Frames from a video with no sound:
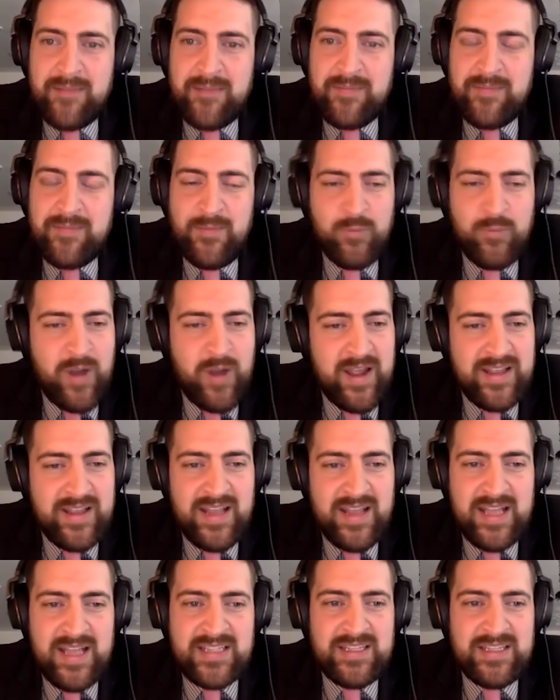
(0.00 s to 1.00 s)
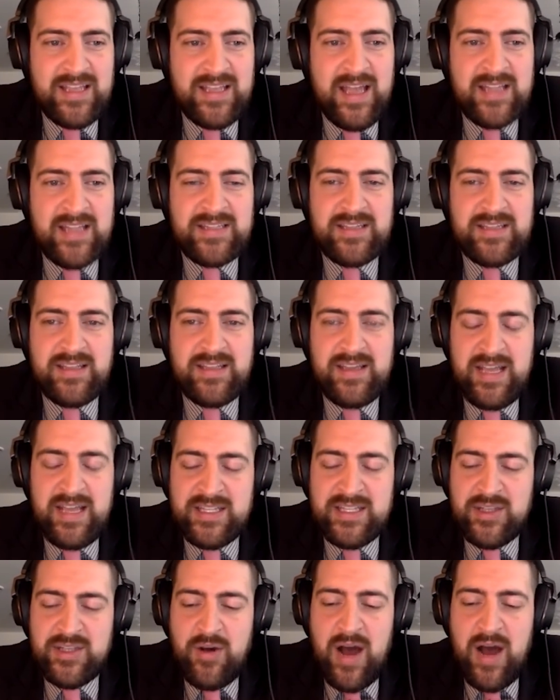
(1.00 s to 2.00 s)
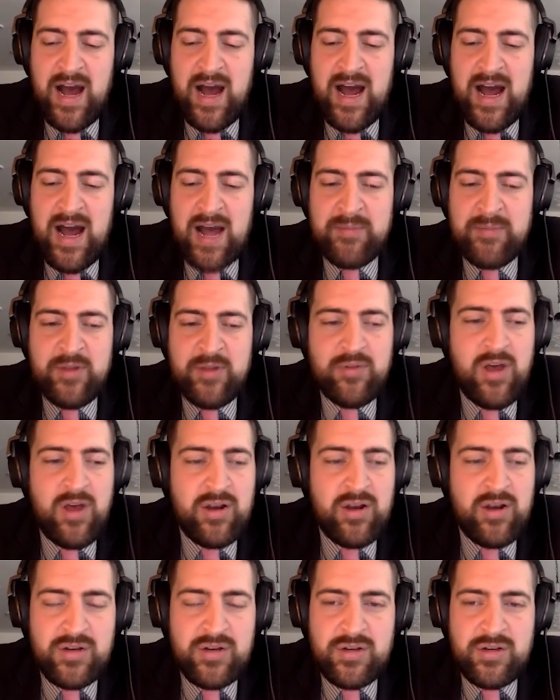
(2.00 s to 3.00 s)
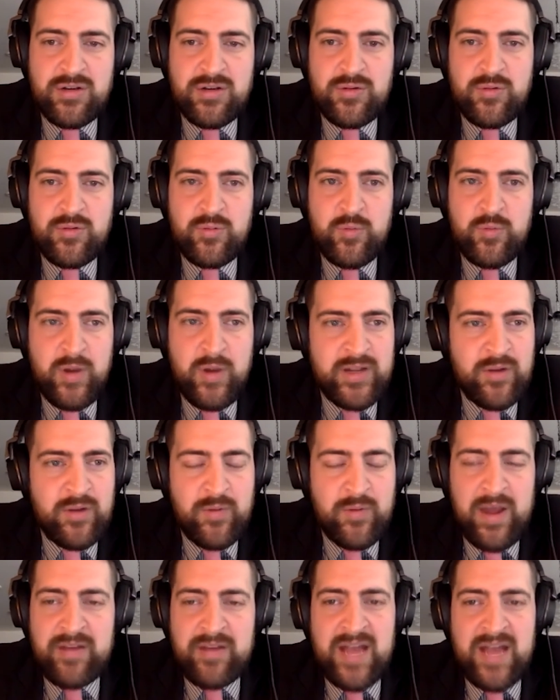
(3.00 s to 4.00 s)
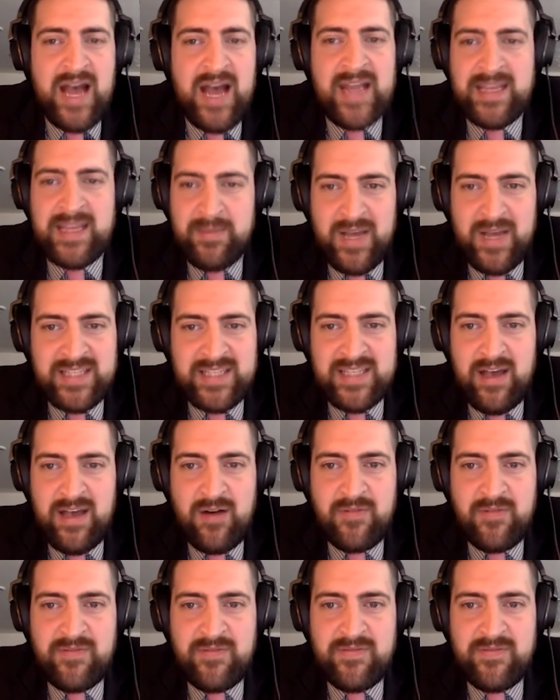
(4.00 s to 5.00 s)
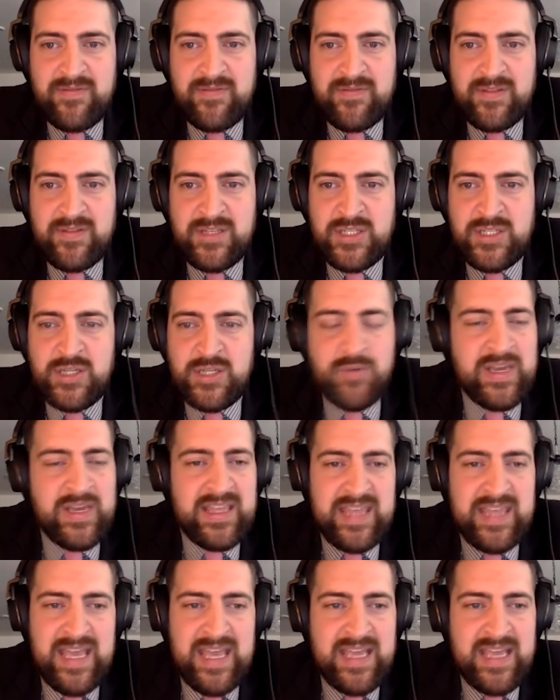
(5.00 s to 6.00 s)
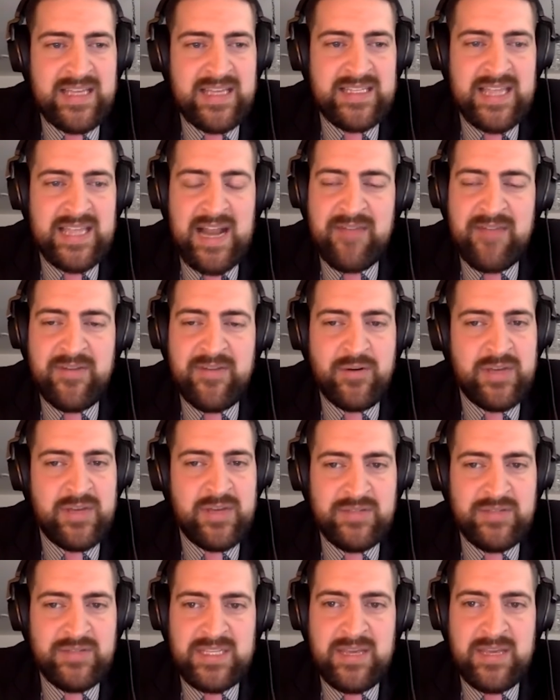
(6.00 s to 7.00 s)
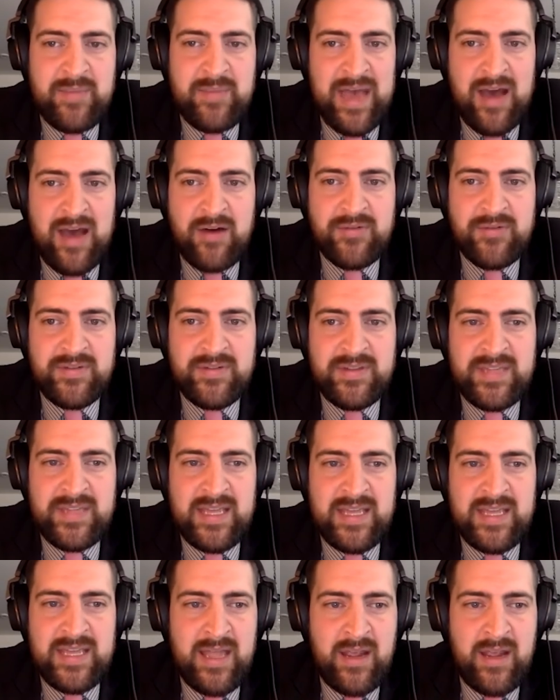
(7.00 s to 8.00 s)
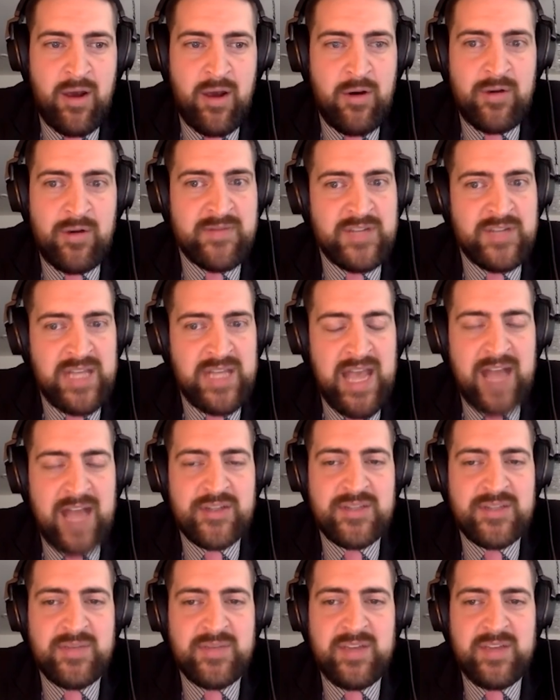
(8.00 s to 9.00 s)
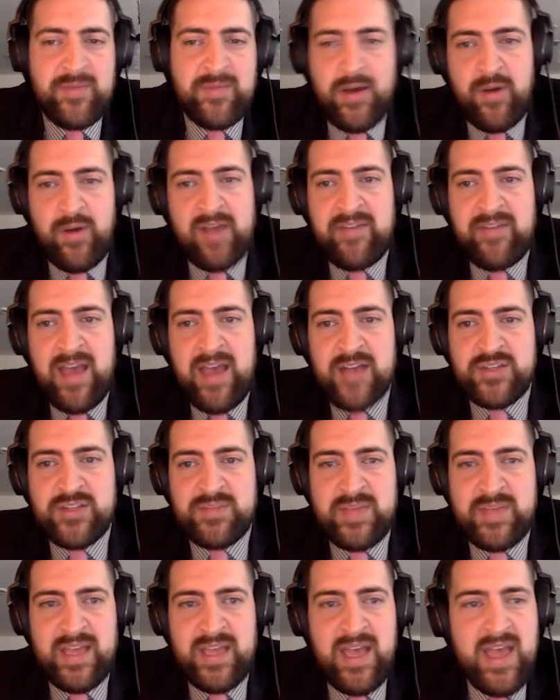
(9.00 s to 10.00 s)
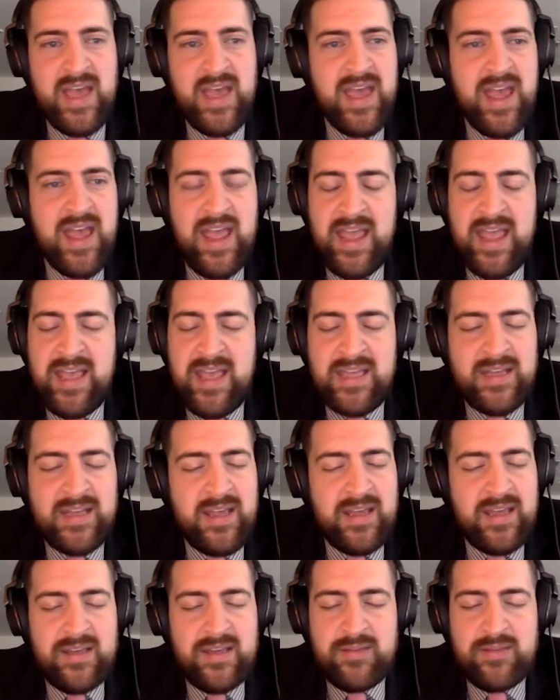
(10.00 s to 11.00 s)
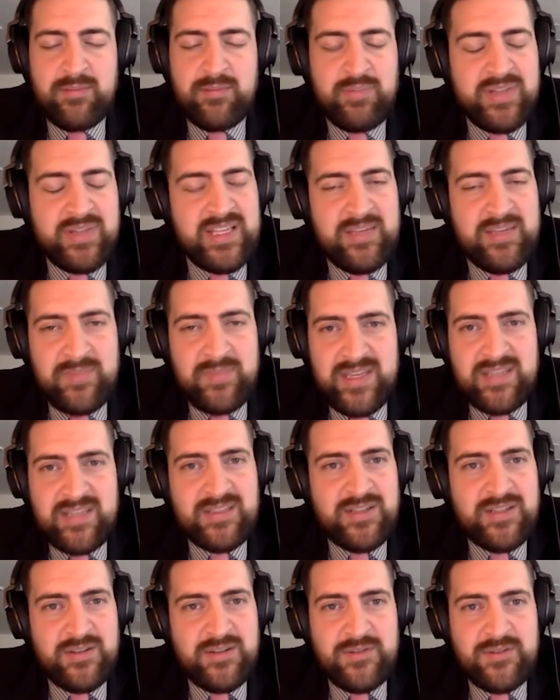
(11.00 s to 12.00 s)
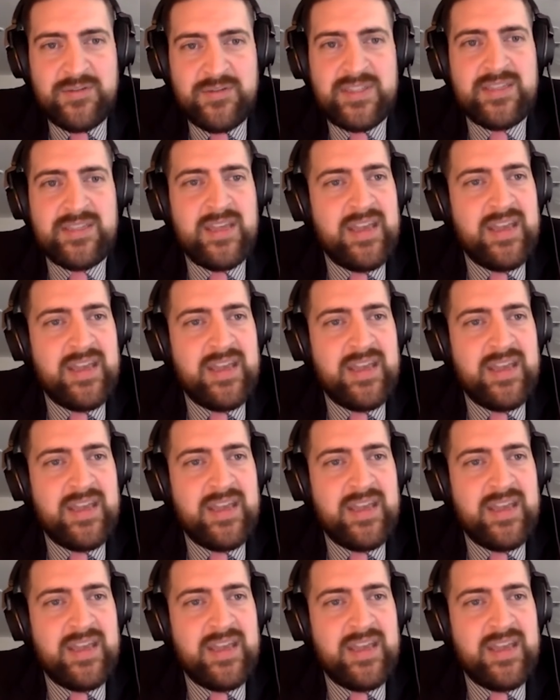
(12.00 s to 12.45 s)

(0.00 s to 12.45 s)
and and so I'm no longer running around hiding myself, doing things that I feel guilty about, that like, oh, if she catches me, if my wife catches me. And believe me, dudes,